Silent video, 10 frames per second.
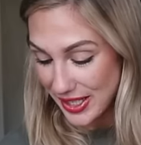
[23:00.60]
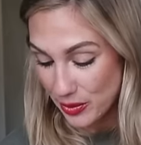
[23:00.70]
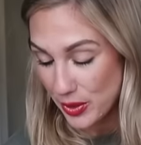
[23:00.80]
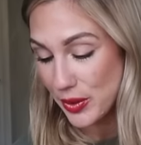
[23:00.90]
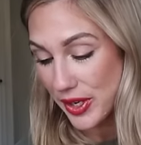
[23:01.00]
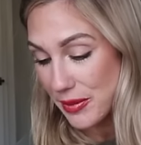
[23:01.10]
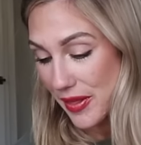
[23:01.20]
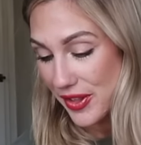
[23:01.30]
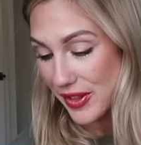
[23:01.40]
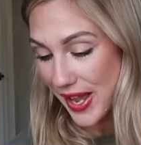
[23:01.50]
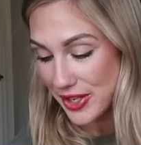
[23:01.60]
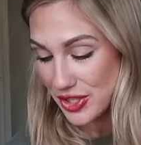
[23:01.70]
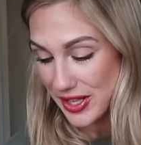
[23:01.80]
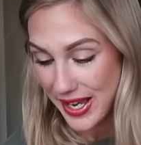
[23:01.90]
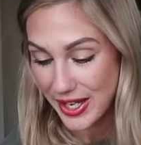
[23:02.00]
and I would recommend the Lash
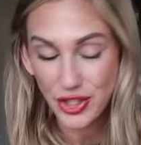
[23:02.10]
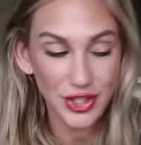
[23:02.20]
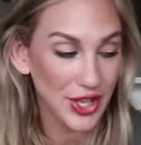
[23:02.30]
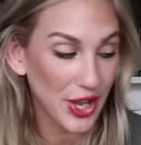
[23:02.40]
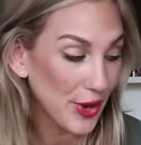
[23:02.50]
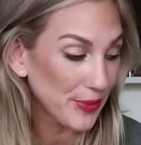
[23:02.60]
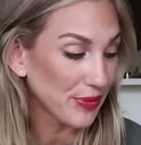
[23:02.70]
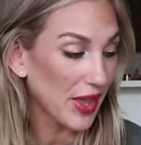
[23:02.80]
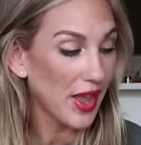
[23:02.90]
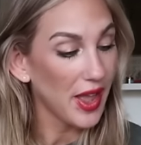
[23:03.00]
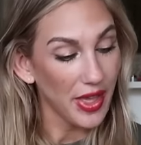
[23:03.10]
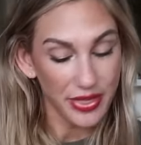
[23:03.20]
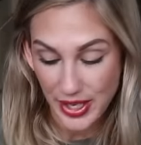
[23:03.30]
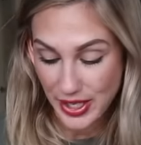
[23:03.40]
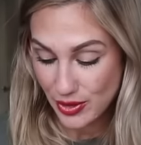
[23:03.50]
Clash. So
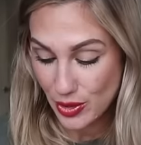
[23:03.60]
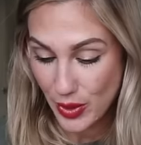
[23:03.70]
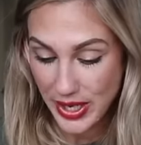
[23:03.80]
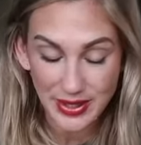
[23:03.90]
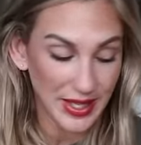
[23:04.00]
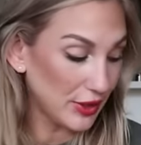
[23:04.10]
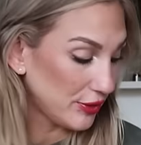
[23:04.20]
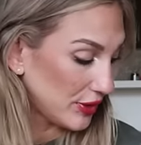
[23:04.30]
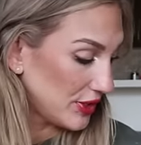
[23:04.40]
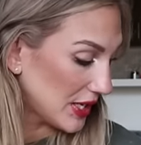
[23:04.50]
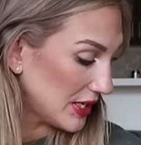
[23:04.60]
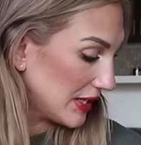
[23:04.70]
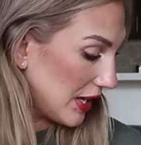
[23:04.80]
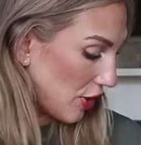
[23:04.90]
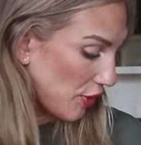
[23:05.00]
Thank you to YSL for sending
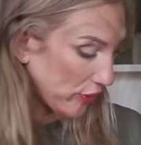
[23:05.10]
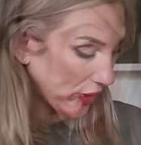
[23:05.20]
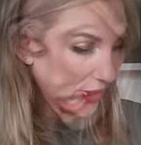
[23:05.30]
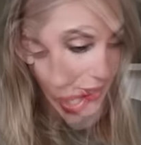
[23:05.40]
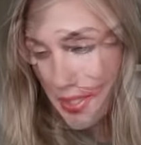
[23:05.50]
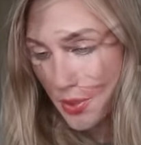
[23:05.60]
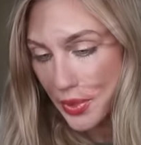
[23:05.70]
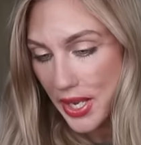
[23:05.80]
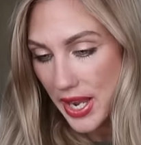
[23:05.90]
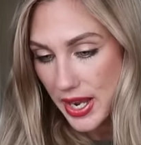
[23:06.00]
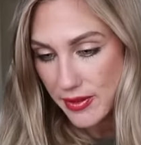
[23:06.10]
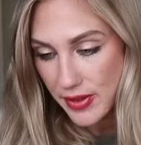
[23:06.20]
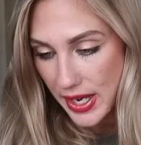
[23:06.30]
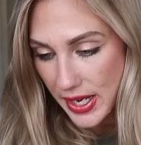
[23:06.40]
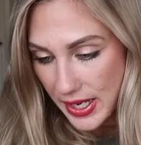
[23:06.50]
that over. Next up, we
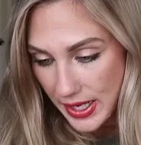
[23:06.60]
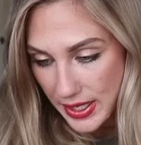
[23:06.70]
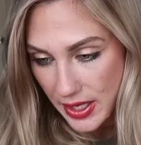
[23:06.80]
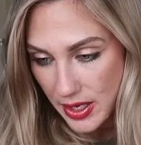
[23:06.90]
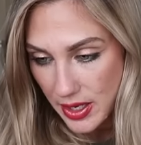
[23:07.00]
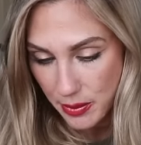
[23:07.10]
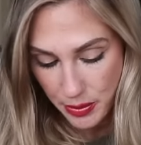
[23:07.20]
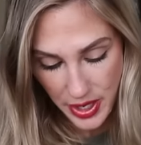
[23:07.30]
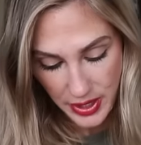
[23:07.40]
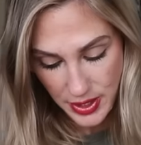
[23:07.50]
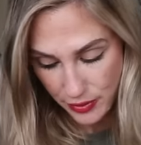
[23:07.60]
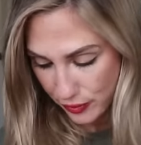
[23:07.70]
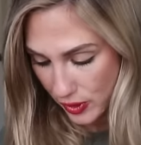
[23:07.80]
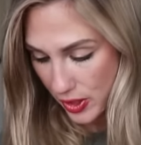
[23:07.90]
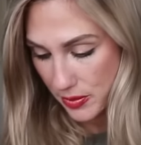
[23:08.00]
have a box
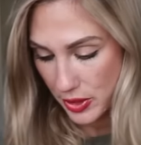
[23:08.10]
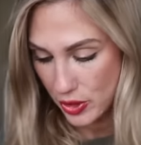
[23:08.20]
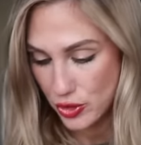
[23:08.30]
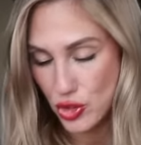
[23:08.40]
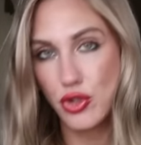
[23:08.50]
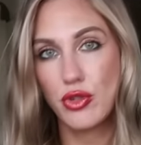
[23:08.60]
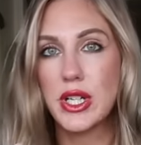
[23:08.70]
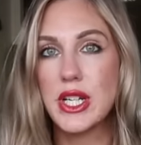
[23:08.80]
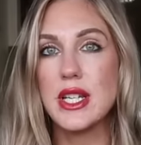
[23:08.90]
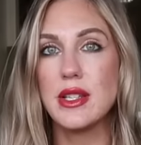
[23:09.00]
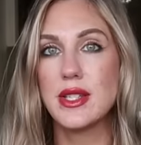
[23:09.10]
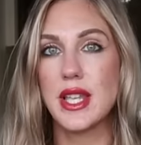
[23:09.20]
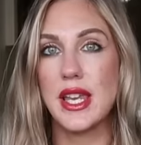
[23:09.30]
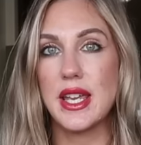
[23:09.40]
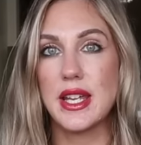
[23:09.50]
from
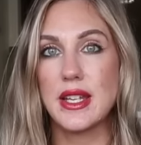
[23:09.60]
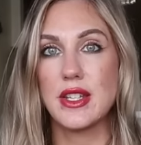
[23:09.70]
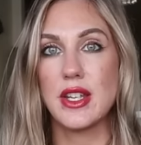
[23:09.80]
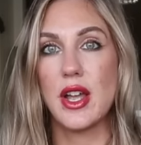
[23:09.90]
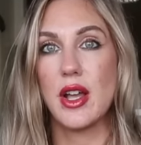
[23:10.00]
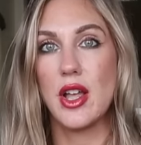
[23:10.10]
Catrice and